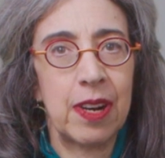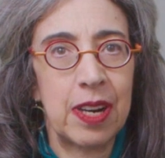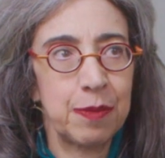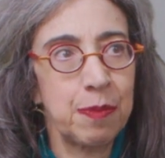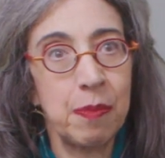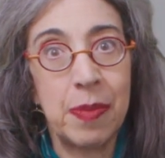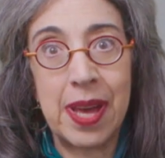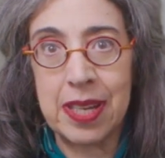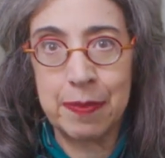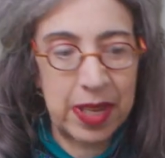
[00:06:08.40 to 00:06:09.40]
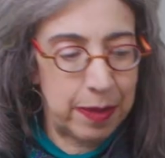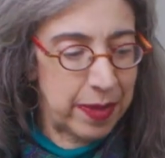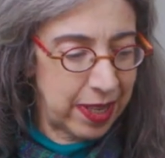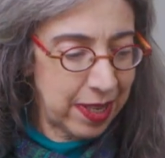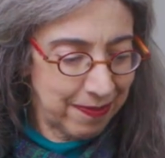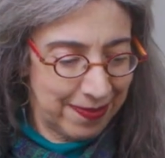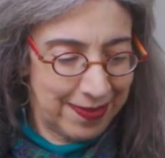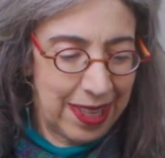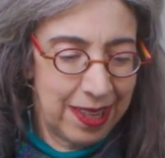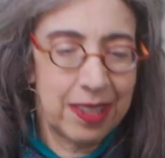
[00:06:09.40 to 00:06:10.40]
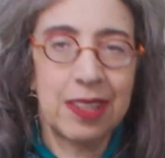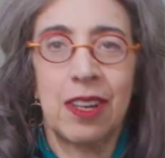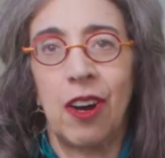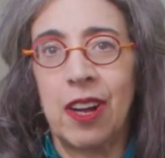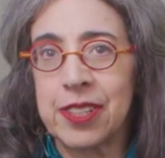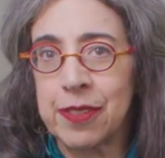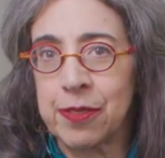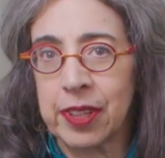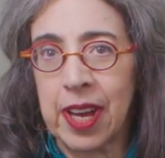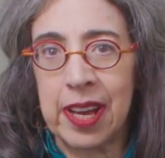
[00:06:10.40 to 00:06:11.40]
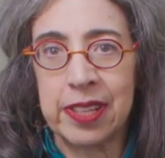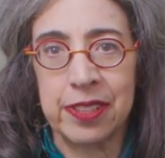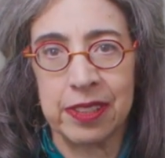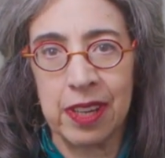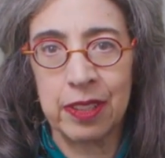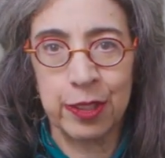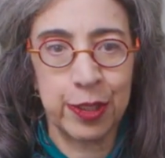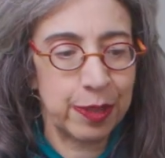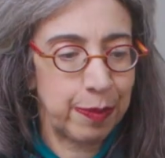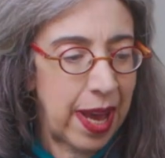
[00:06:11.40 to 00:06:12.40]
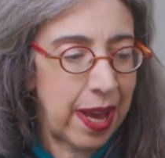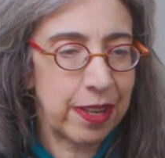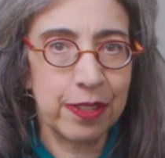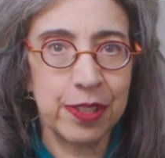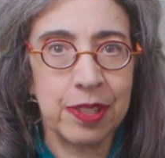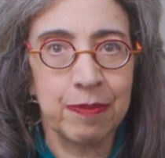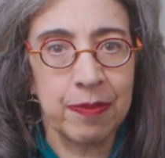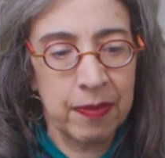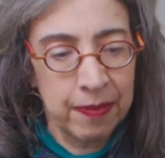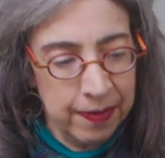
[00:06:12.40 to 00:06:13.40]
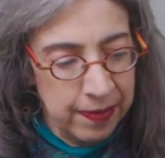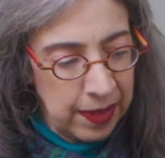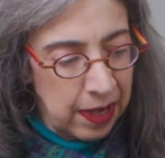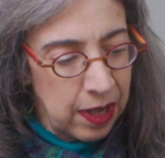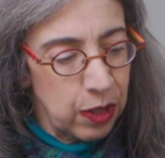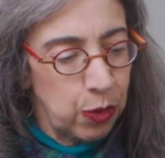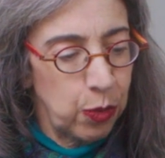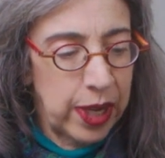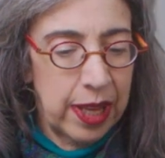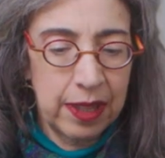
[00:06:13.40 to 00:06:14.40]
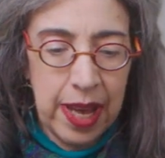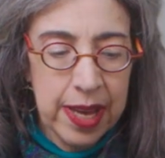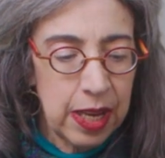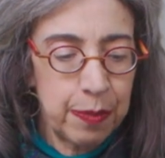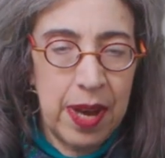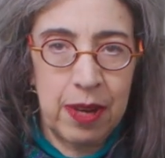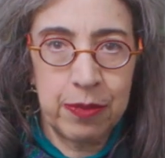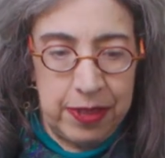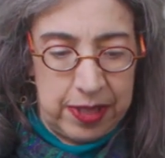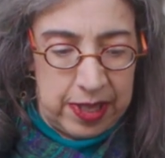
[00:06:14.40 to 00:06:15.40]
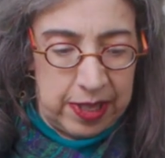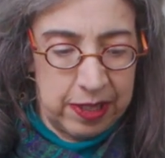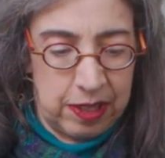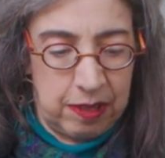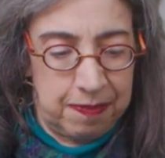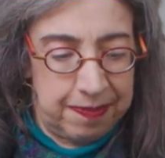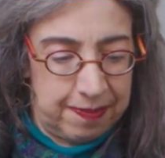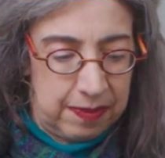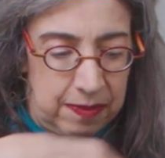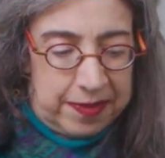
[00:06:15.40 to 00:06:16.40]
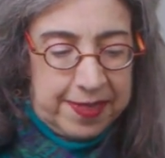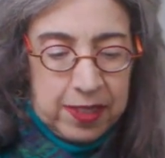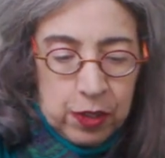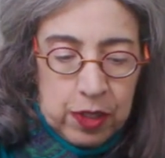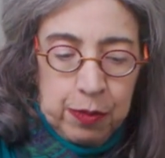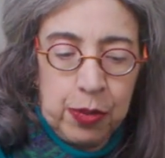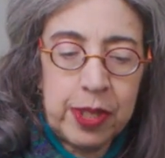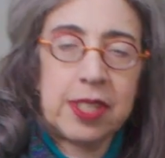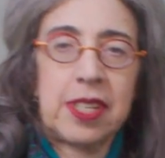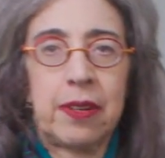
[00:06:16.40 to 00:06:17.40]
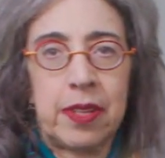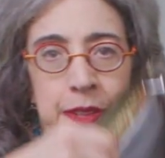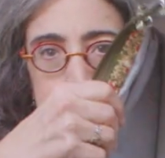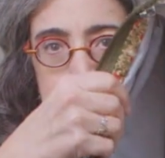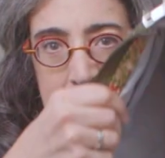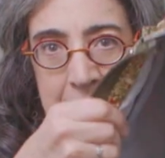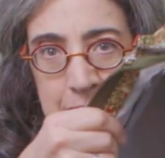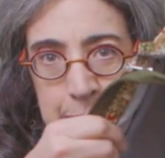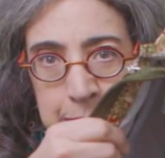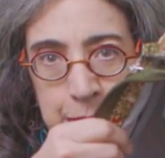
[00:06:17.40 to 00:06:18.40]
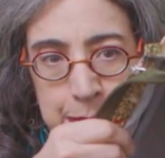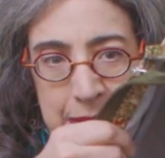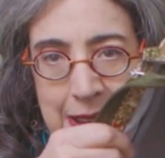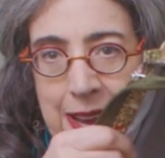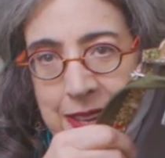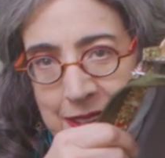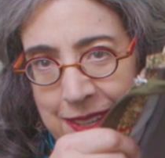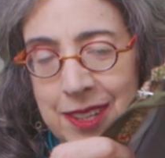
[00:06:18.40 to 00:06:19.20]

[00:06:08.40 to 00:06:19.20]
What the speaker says: are many, many, many, all different kinds and colors and patterns. What I like about this is you can put it down at the bottom of your bag